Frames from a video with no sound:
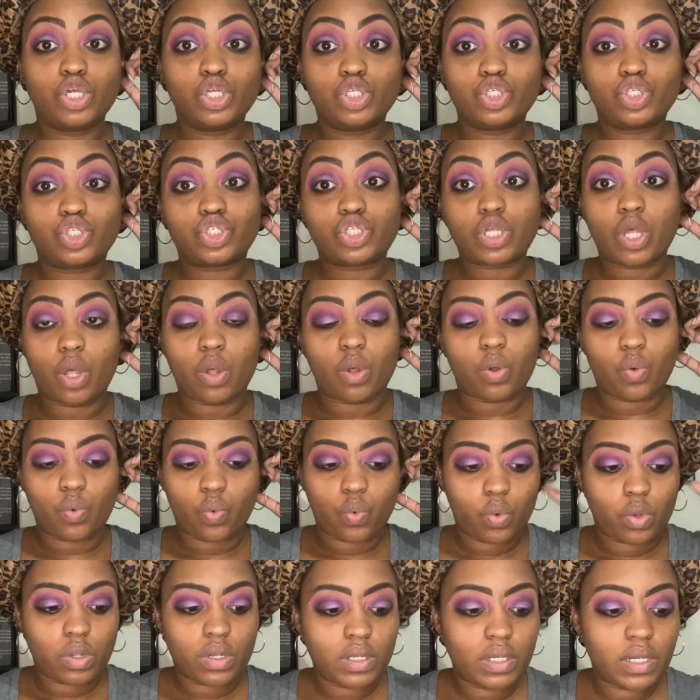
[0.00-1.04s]

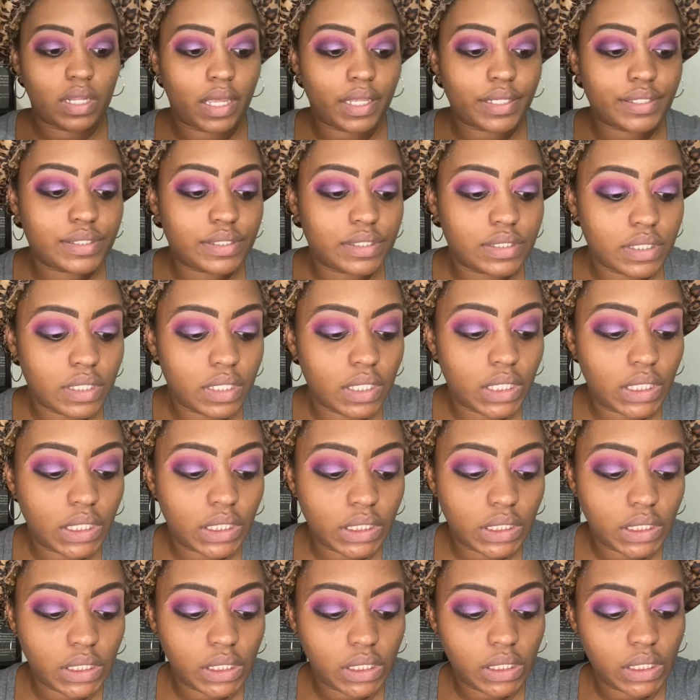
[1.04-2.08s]
So next
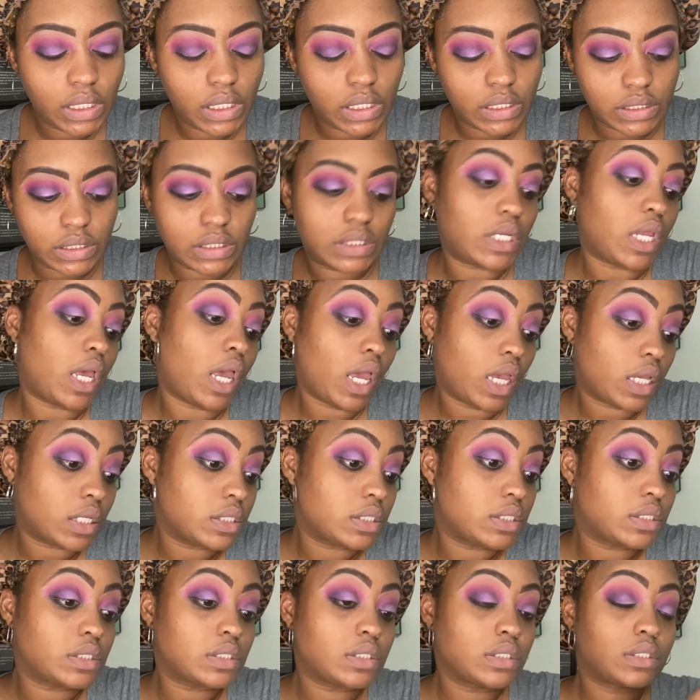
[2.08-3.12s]
thing is
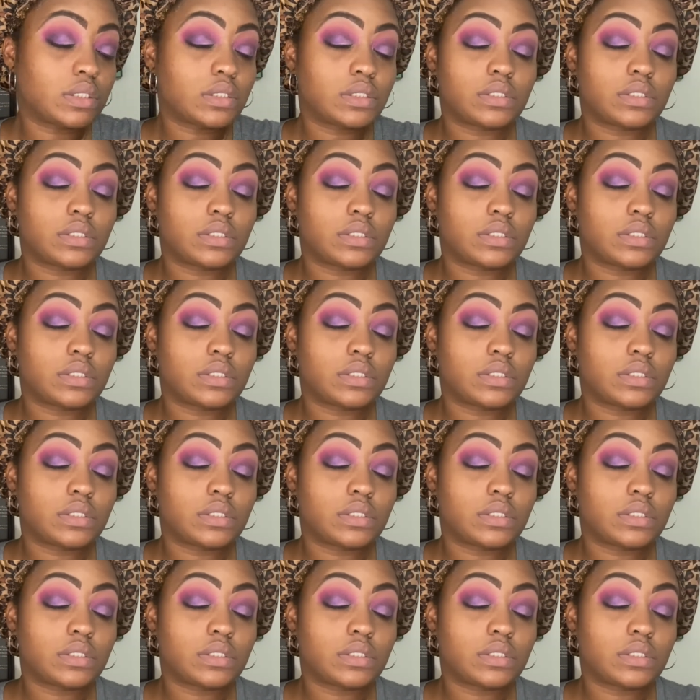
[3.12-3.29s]
next.